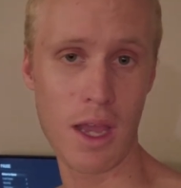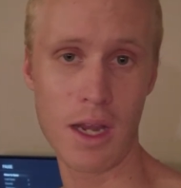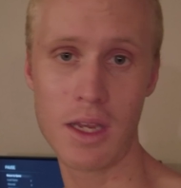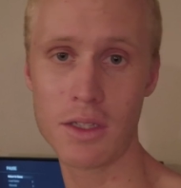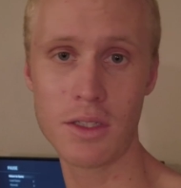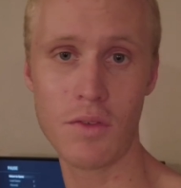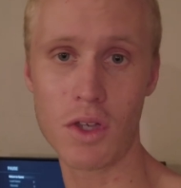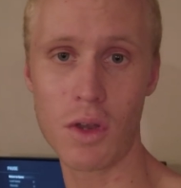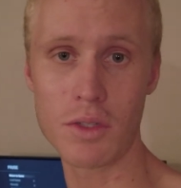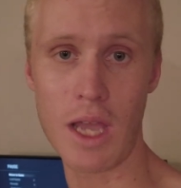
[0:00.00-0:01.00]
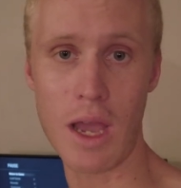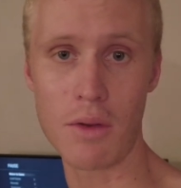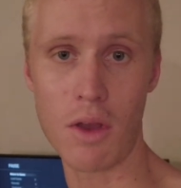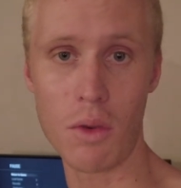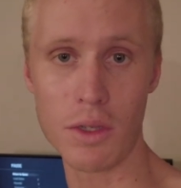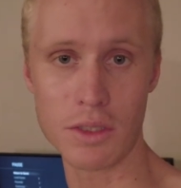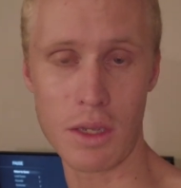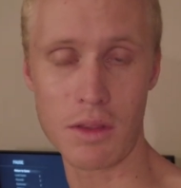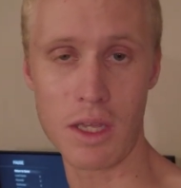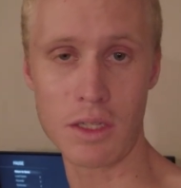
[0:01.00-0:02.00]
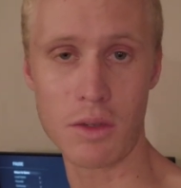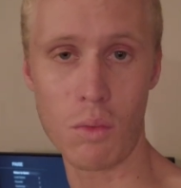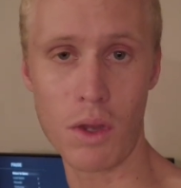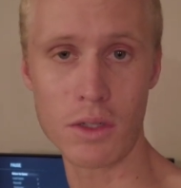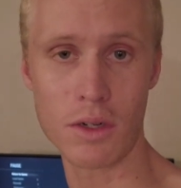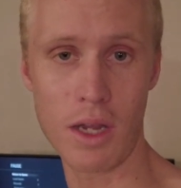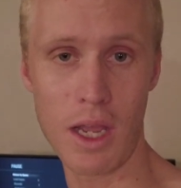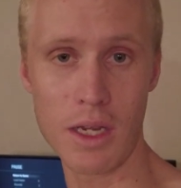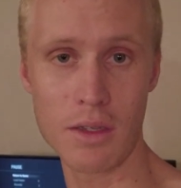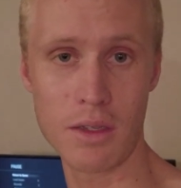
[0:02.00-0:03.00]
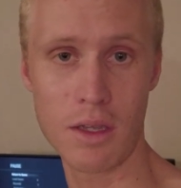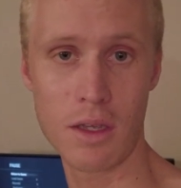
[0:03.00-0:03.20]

And he doesn't even go down always, I think, to one grenade.